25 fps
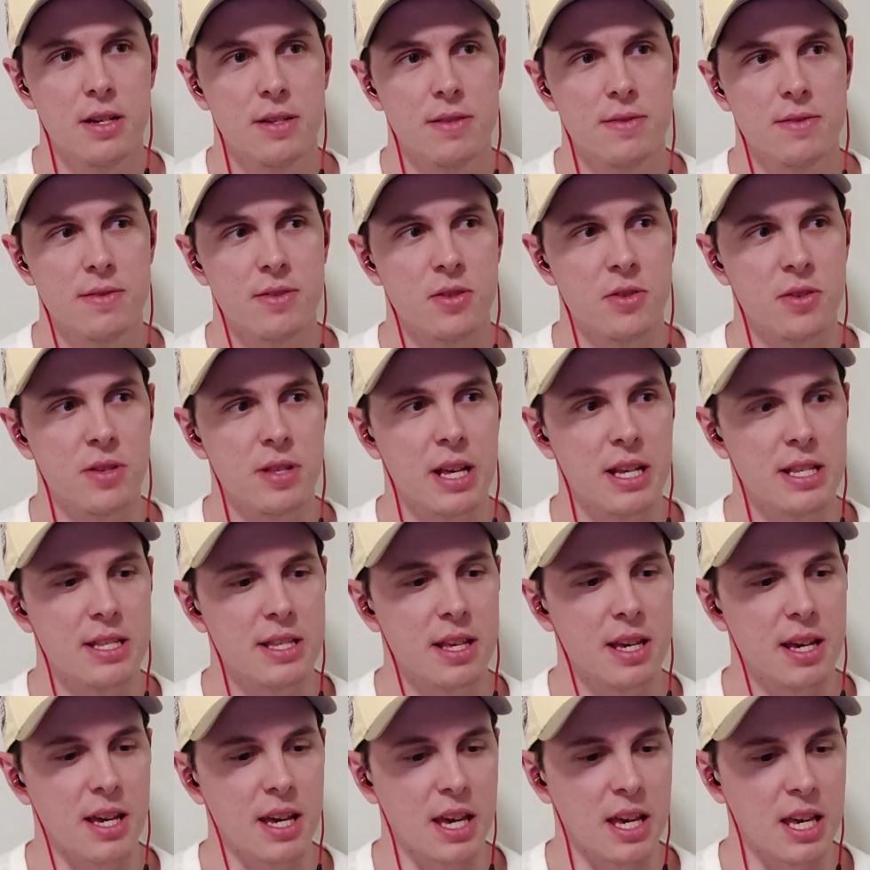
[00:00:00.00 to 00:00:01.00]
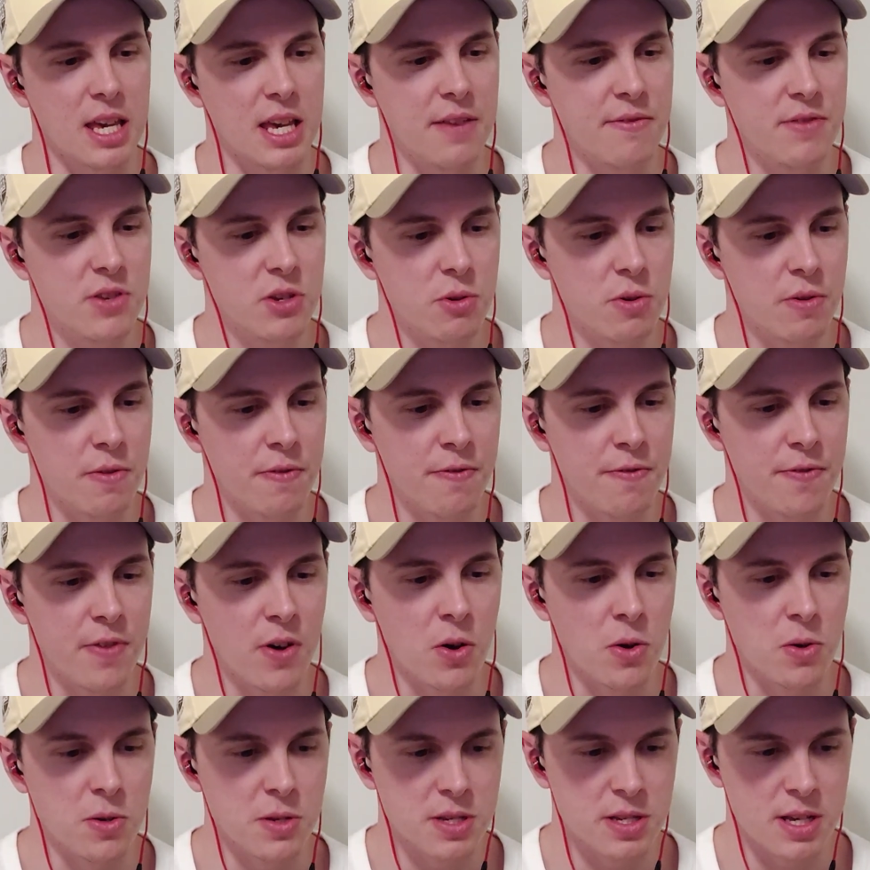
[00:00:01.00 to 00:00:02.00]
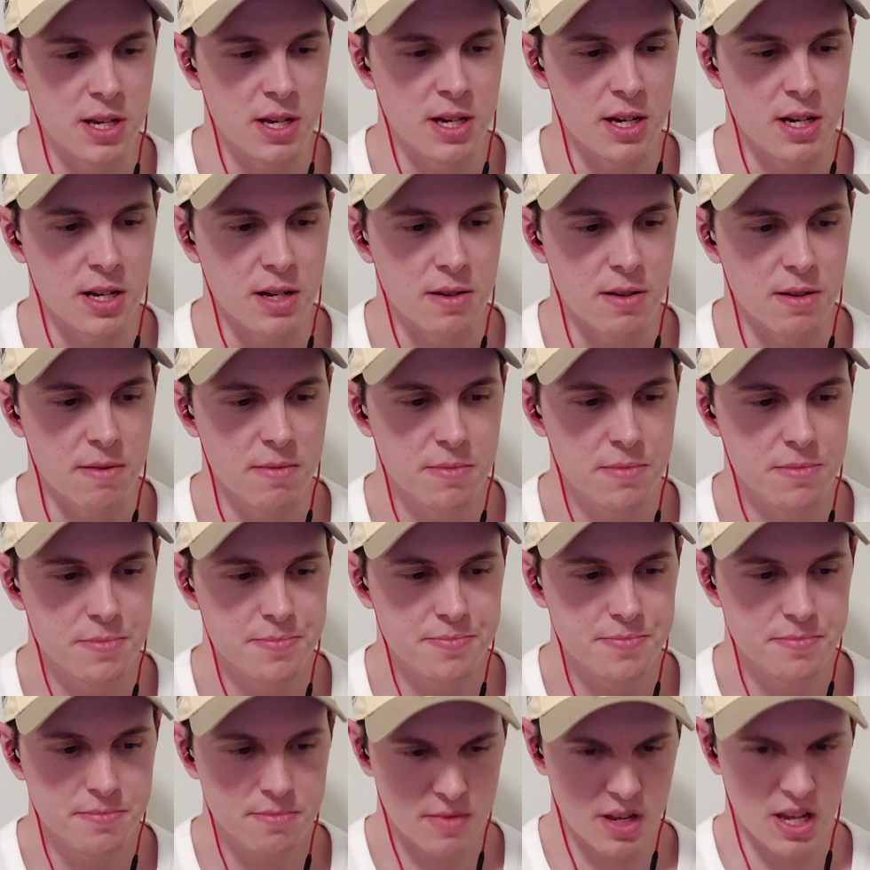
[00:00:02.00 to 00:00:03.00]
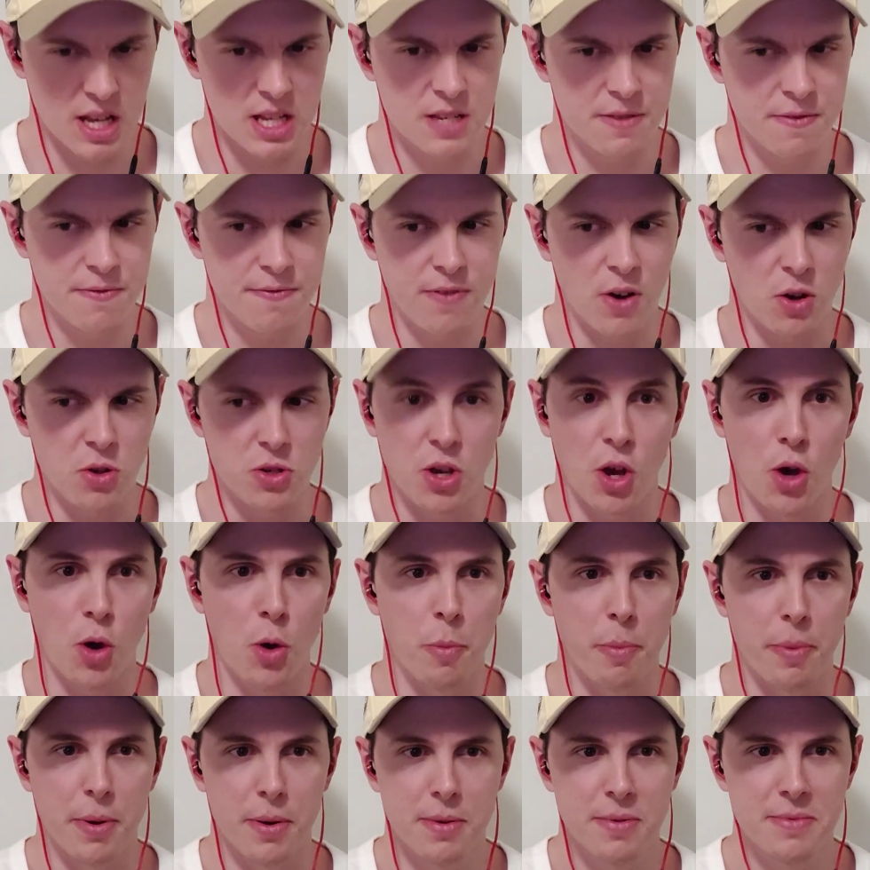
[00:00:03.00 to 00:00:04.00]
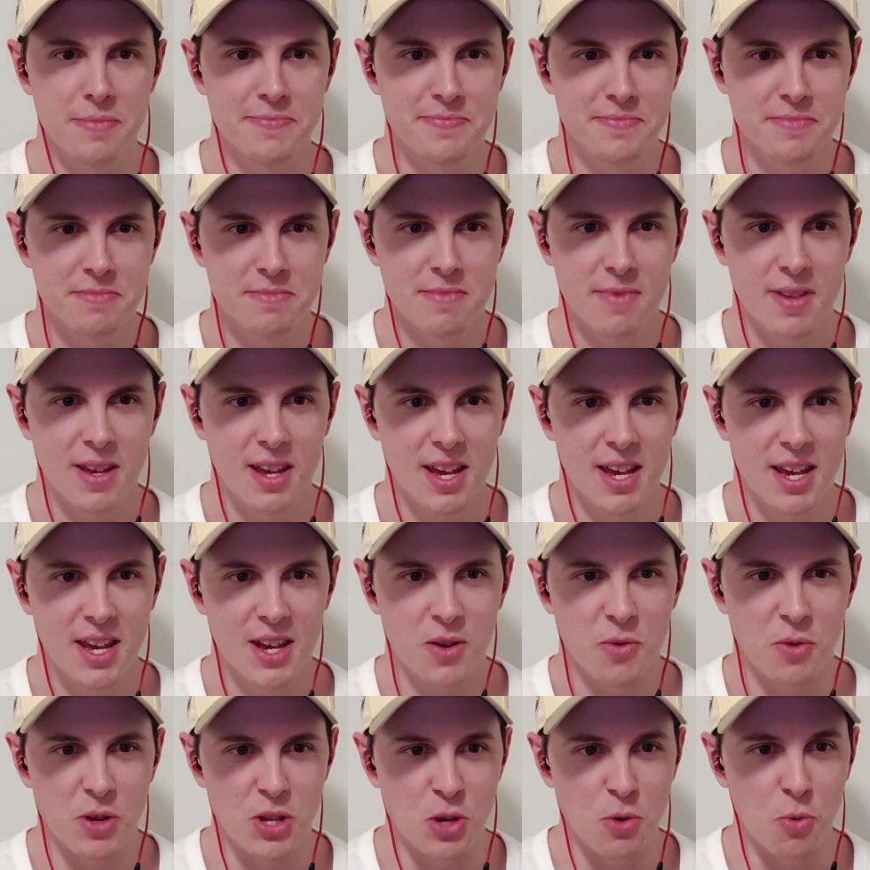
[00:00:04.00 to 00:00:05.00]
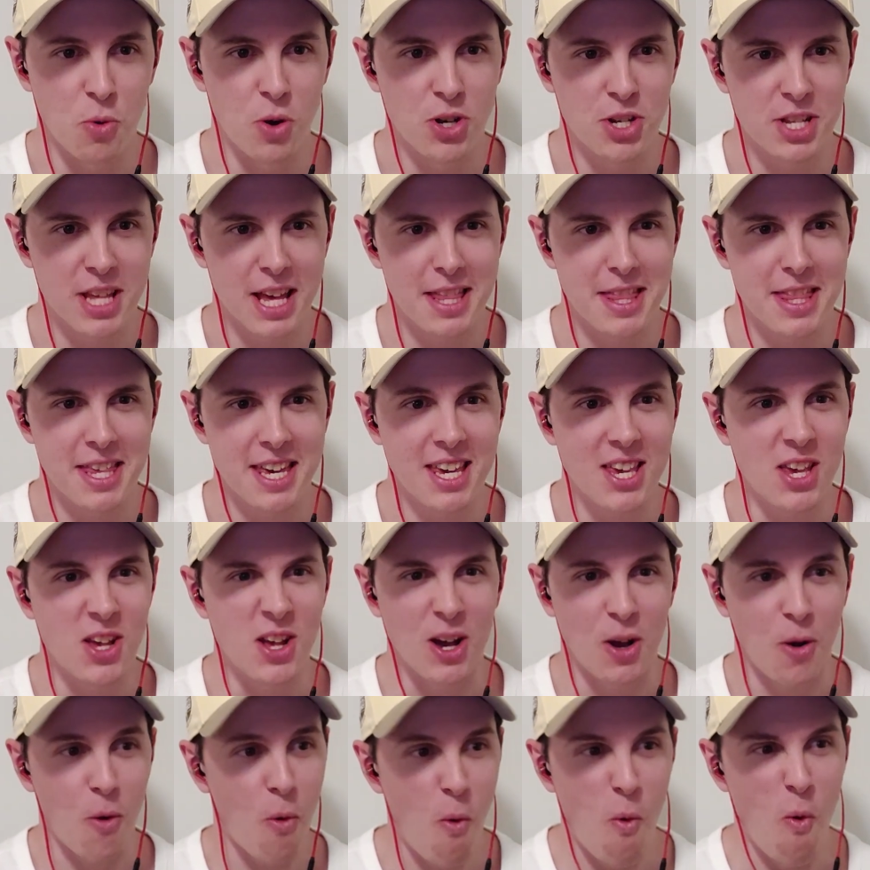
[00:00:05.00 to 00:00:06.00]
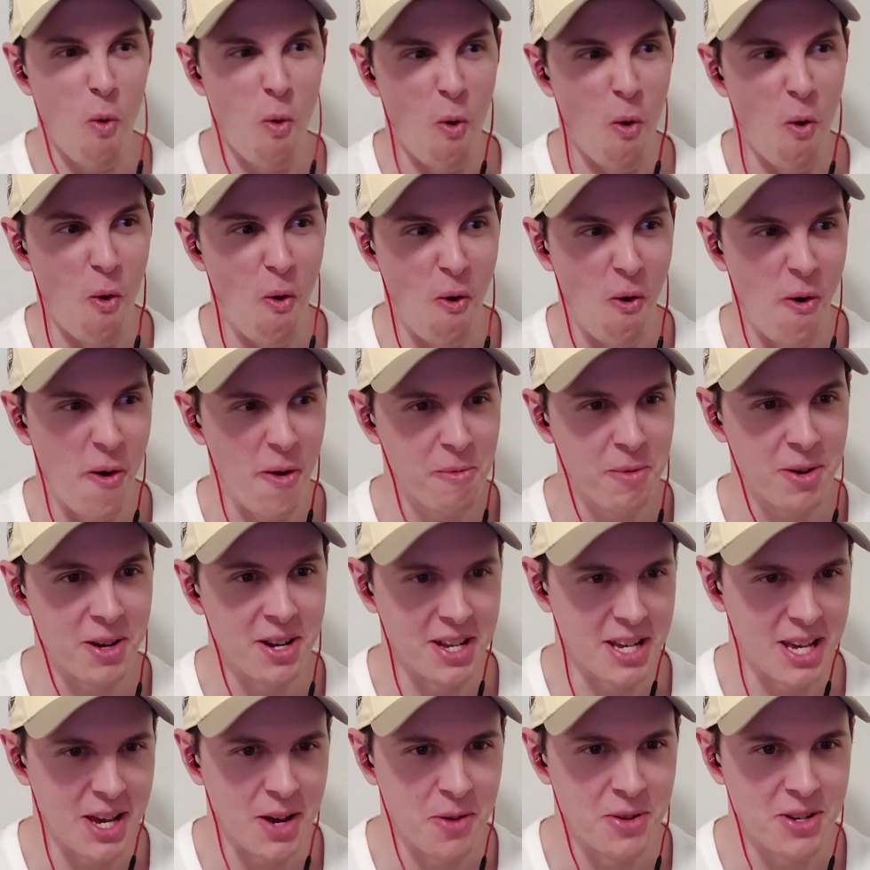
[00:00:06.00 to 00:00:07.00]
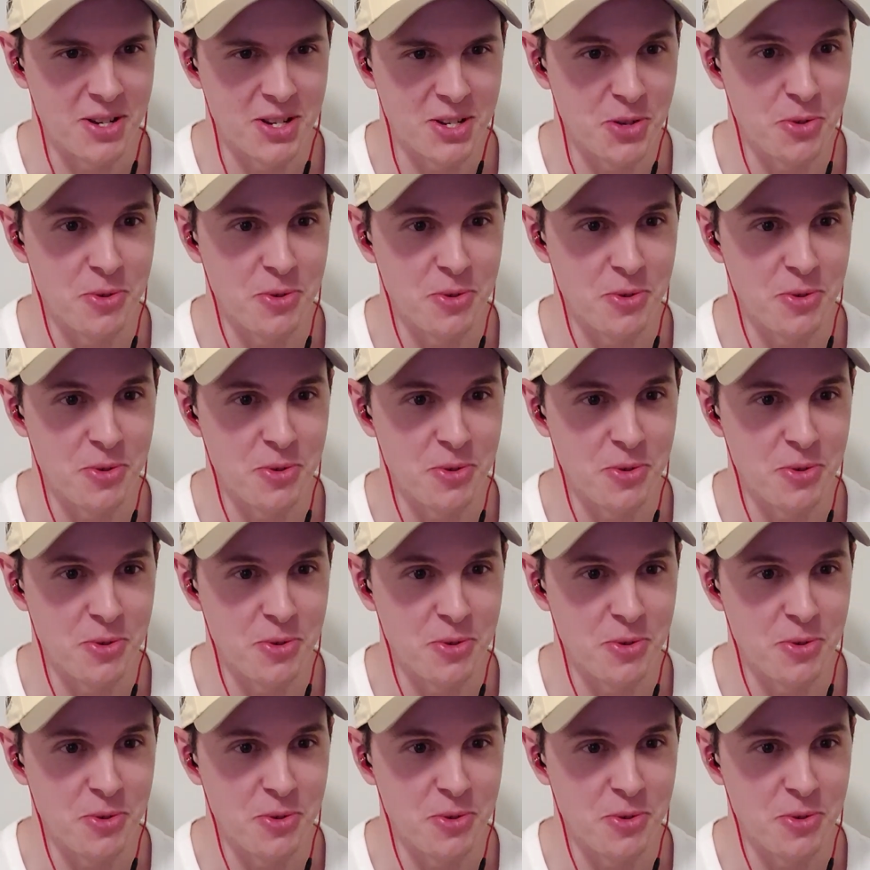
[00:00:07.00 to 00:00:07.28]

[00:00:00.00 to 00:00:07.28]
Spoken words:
dude, that's like it gives you a false, it's false hope. When you watch that thing, you're like, oh, gotta go and do